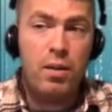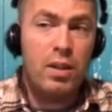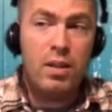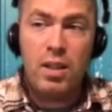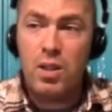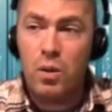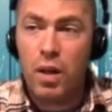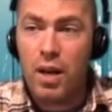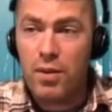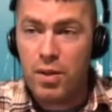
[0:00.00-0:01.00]
then they don't
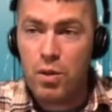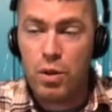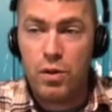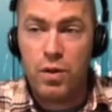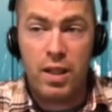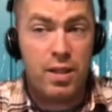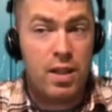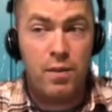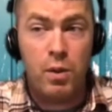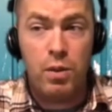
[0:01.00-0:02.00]
have a source for that.
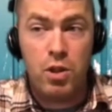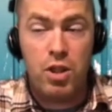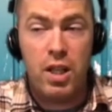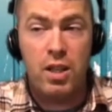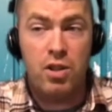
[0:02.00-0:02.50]
Same thing with Janae.